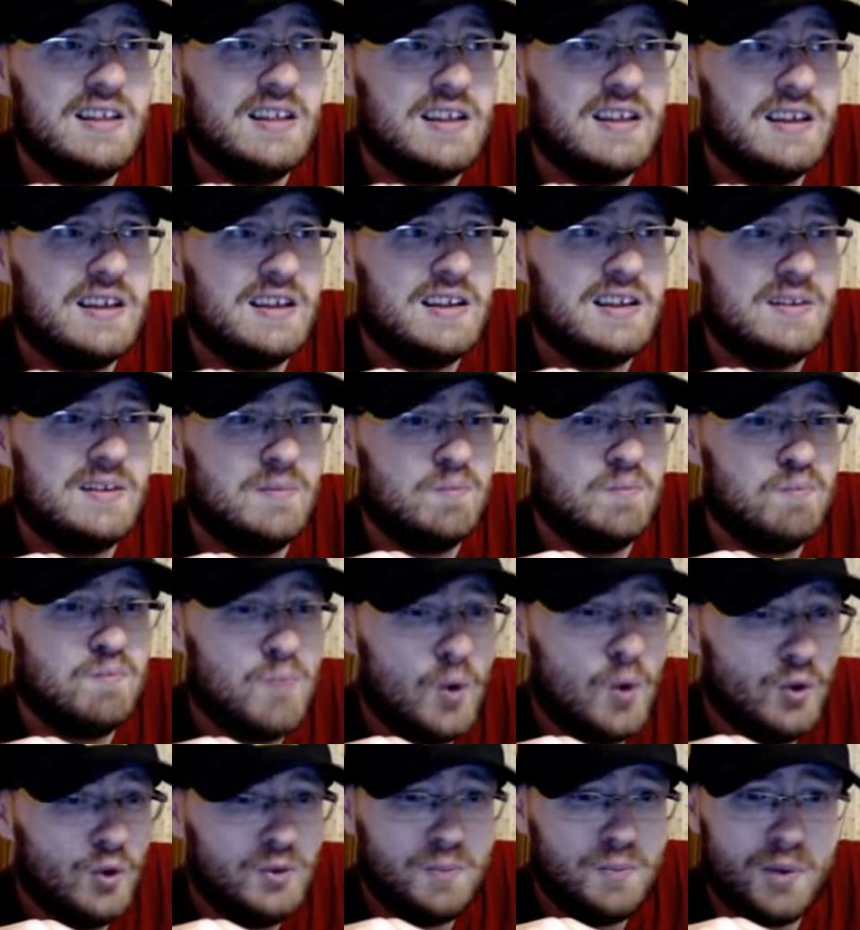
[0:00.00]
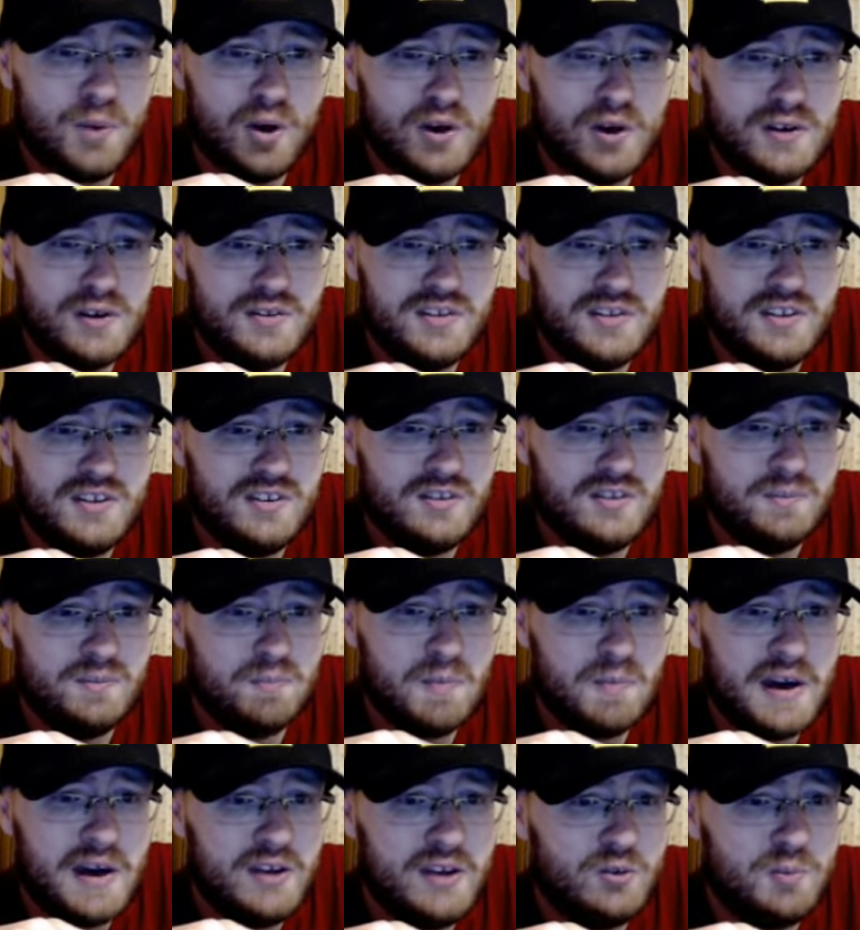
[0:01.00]
most part, this
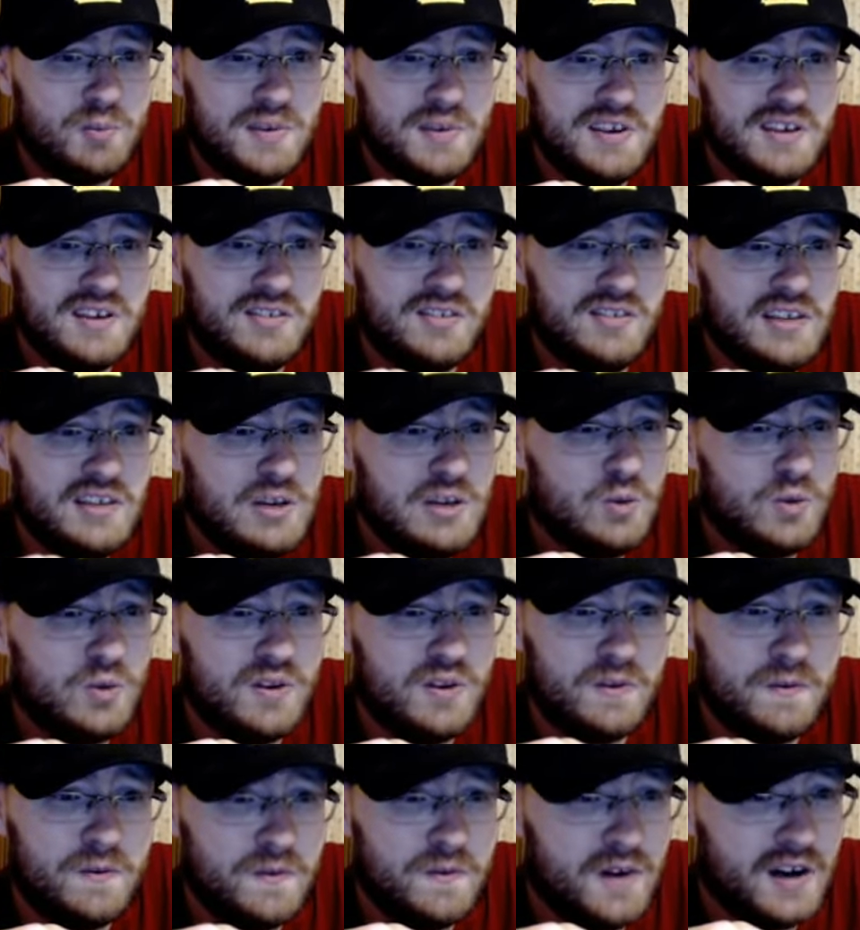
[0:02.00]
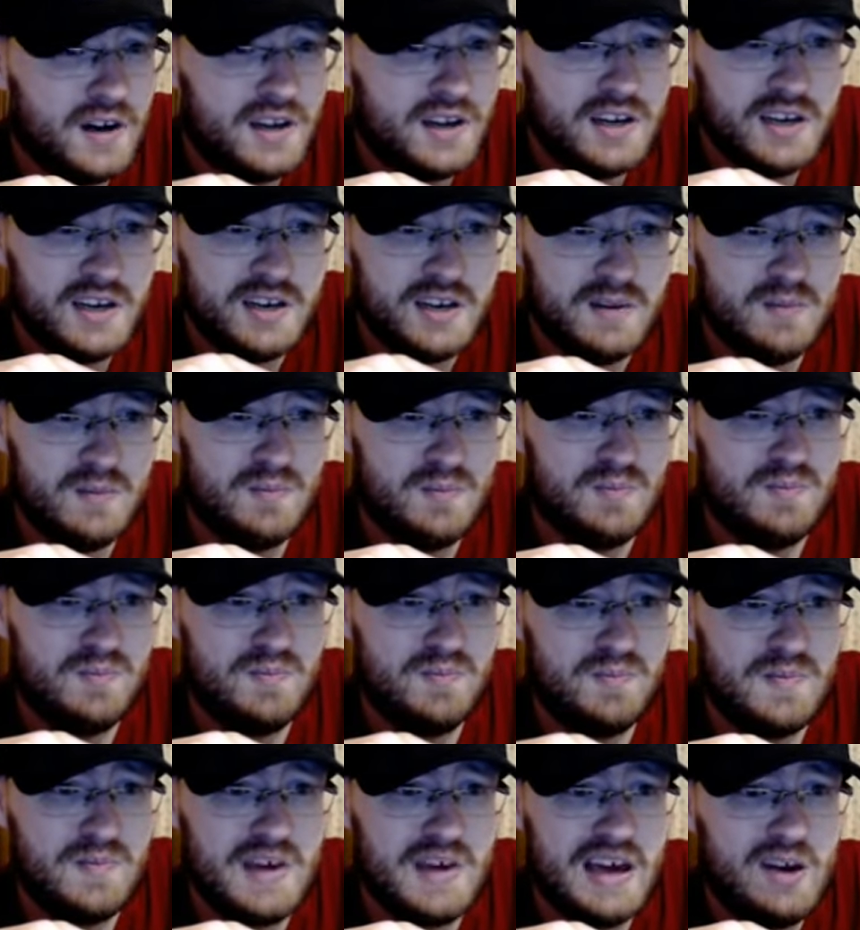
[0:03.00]
might be a sequel to fucking,
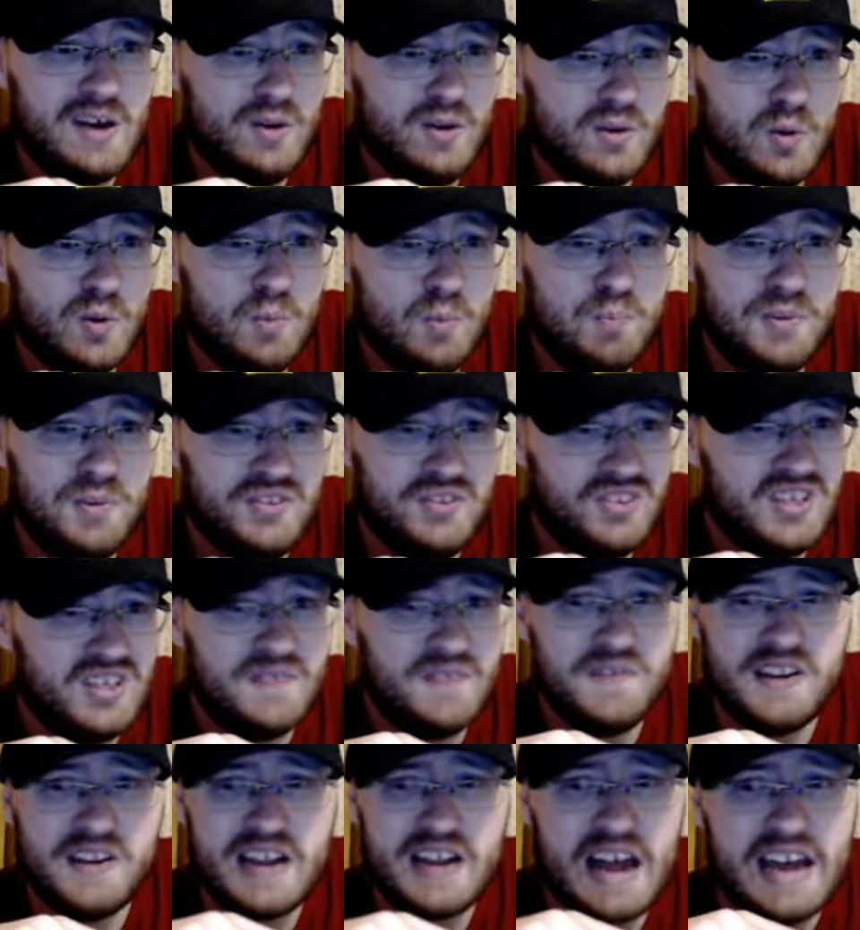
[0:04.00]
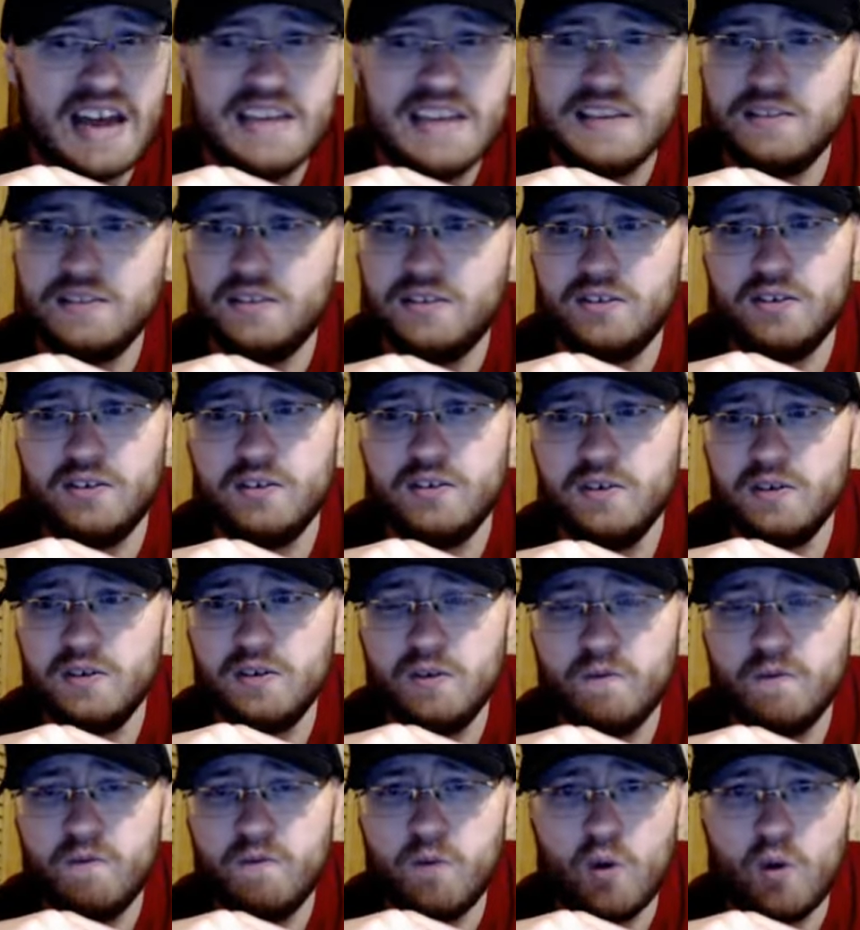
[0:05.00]
I don't know, Pacific Heights
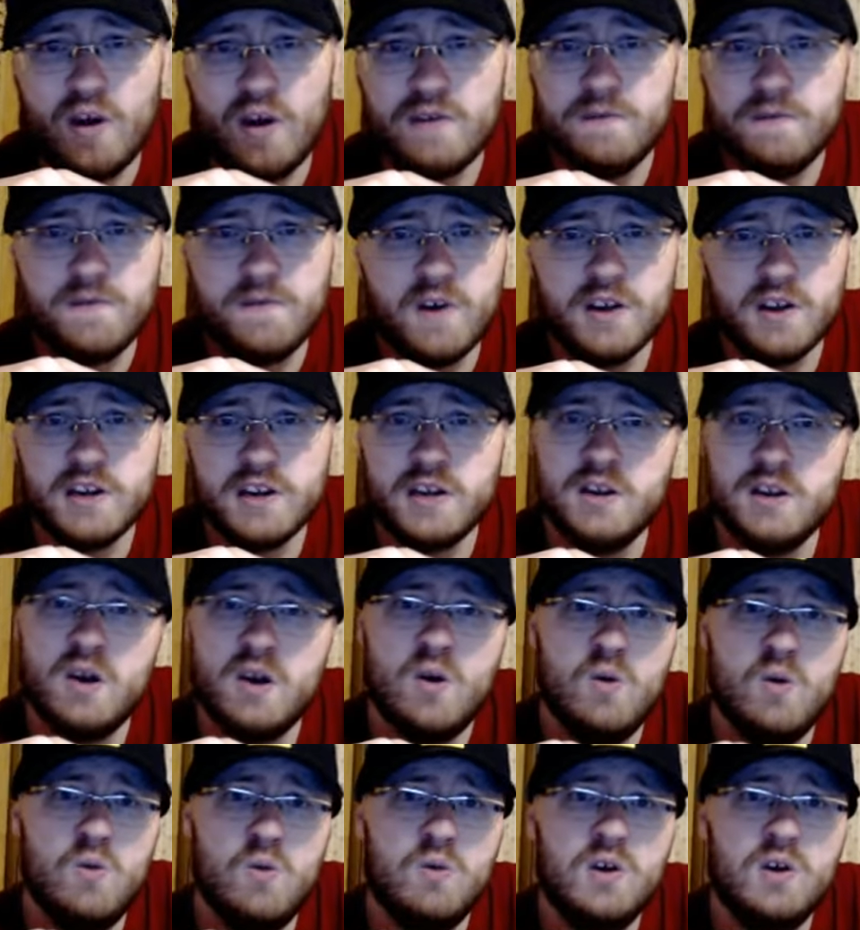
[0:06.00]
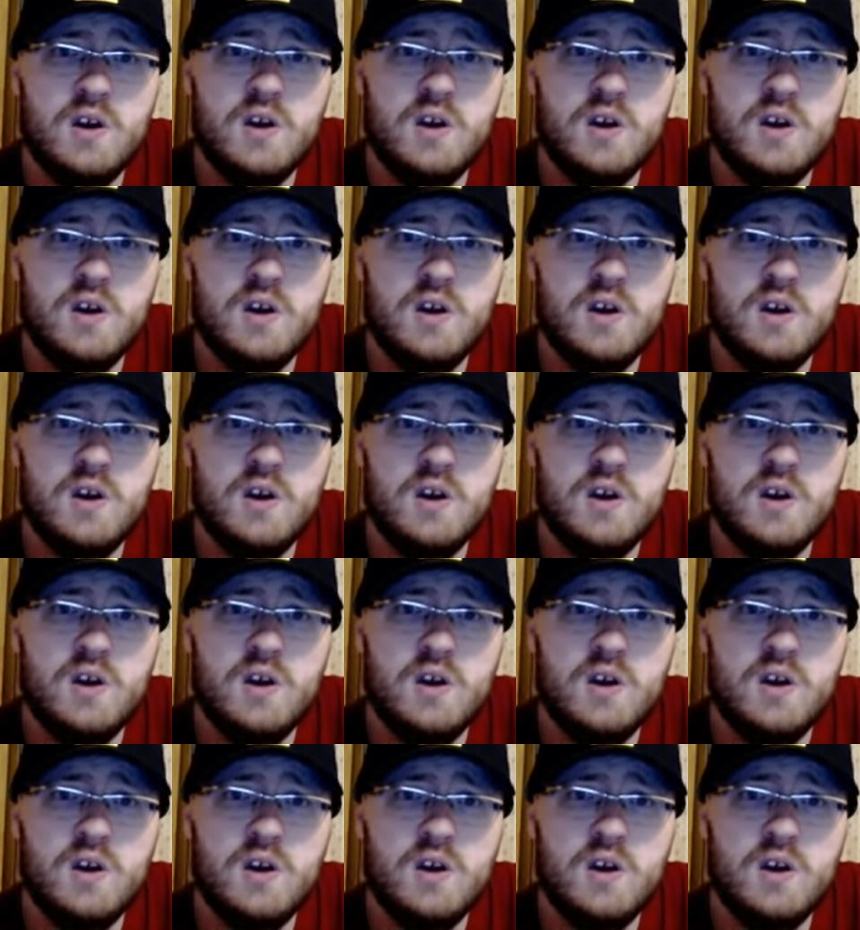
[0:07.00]
for I fucking know.